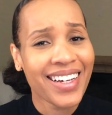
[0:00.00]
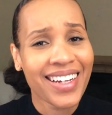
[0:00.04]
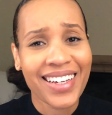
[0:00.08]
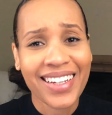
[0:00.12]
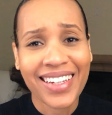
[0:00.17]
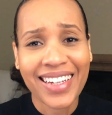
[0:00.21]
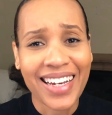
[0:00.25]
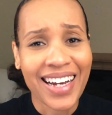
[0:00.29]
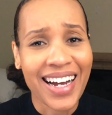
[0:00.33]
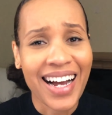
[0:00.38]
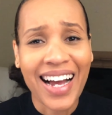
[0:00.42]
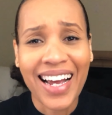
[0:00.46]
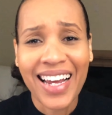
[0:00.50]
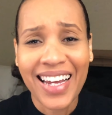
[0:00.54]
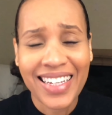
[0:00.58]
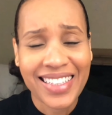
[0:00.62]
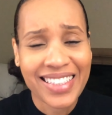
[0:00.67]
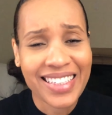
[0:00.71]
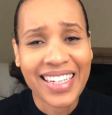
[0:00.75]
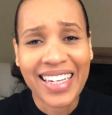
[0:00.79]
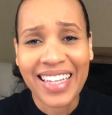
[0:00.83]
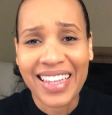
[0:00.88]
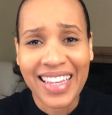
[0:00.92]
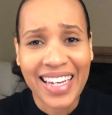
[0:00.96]
Yeah, I
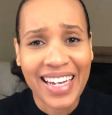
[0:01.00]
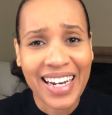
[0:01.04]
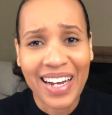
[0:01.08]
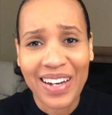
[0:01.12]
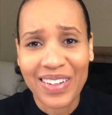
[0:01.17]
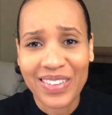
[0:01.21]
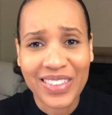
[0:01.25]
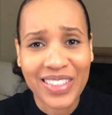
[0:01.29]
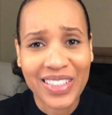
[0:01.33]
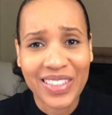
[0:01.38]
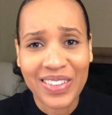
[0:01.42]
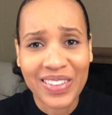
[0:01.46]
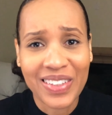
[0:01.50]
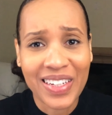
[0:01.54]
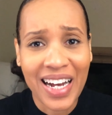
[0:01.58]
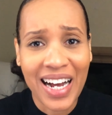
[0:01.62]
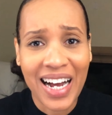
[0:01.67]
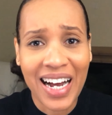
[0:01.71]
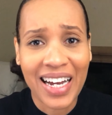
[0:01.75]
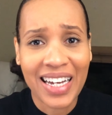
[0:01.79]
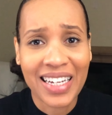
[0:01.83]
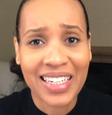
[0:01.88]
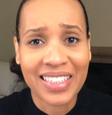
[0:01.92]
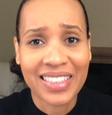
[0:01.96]
had to get that out to you
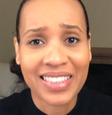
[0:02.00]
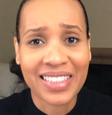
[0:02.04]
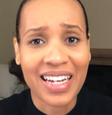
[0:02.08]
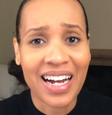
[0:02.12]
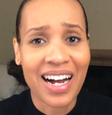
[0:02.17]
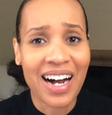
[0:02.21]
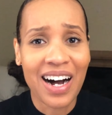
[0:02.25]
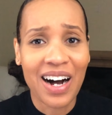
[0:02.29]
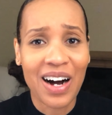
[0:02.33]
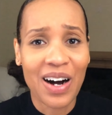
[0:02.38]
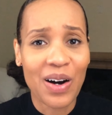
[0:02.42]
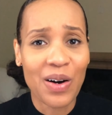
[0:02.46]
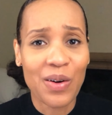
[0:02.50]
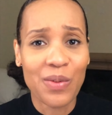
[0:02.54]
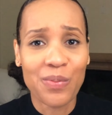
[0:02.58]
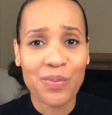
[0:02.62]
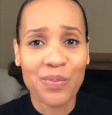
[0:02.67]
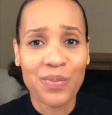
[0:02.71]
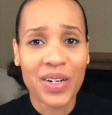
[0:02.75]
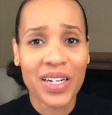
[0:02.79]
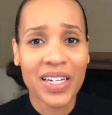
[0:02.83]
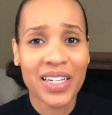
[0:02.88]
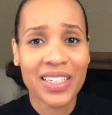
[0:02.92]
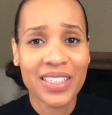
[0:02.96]
guys.
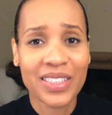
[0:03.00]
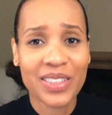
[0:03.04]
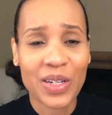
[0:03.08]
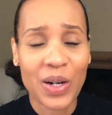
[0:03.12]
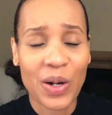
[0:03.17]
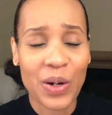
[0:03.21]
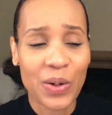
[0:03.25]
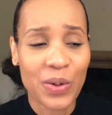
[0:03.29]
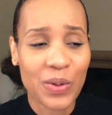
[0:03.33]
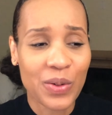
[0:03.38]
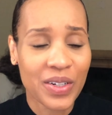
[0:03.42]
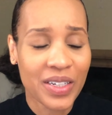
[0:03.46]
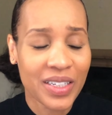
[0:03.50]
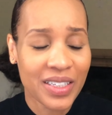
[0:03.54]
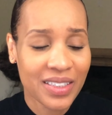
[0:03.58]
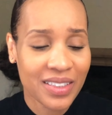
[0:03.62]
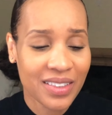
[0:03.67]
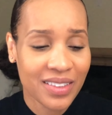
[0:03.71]
Um, so...